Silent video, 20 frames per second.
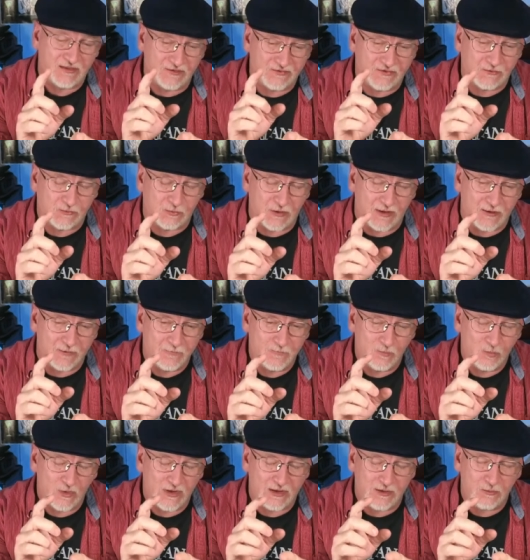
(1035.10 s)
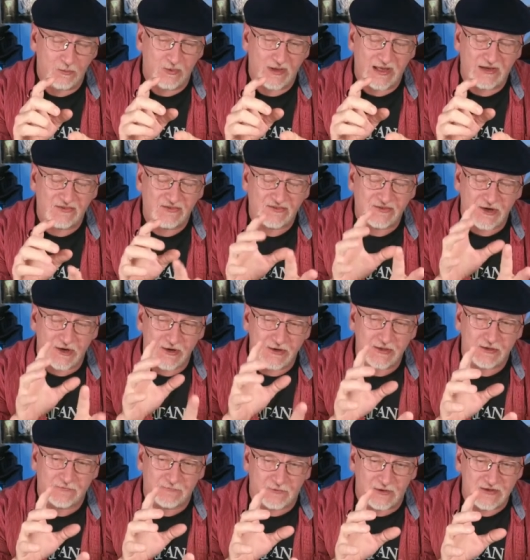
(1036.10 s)
as well when when I start
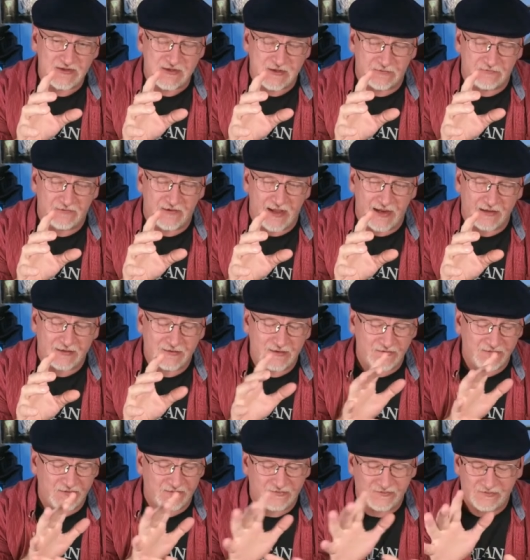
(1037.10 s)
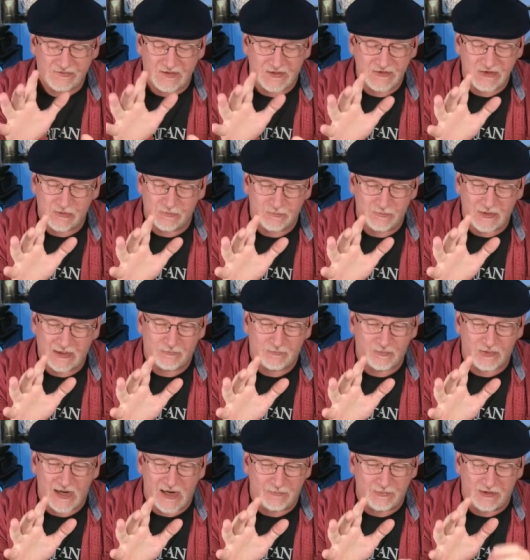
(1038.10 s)
the first effect, this is such a big
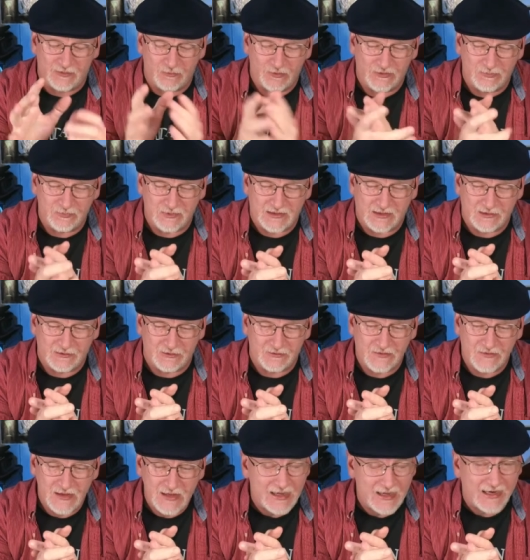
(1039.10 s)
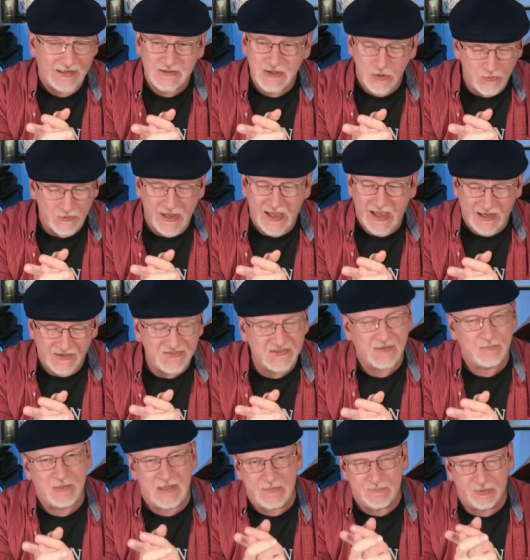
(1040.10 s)
problem with beginners. I don't ask
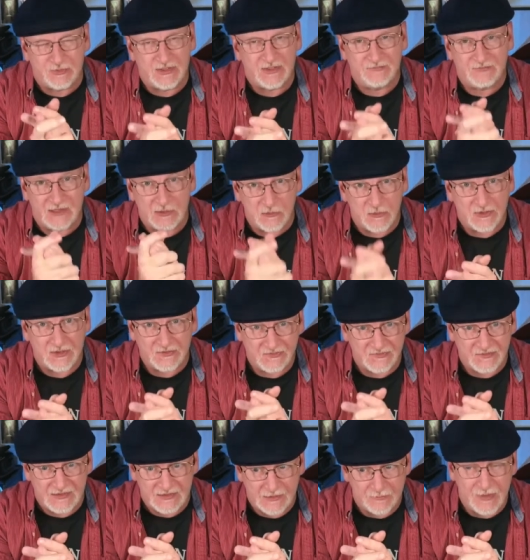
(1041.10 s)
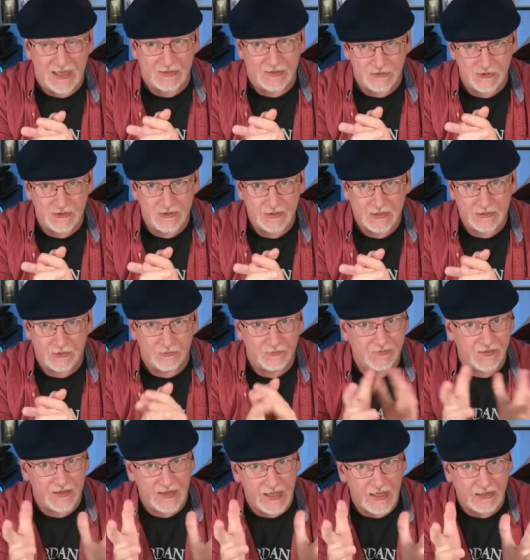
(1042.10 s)
people if they want to see the magic. I don't
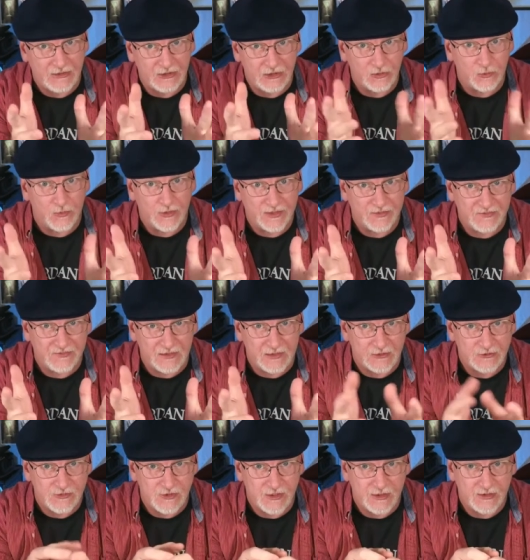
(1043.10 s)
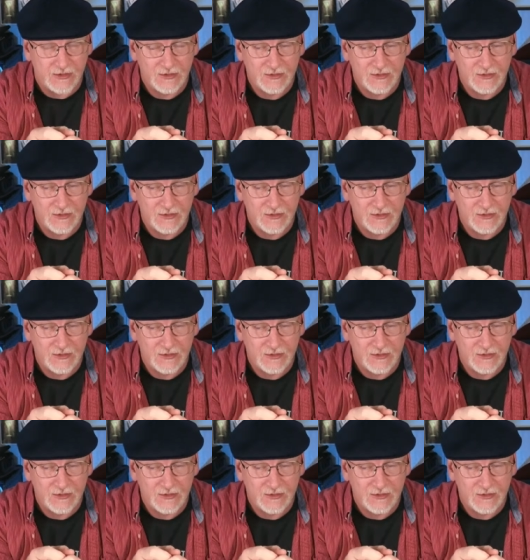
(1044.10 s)
say, "Hey, do you want to see a trick?"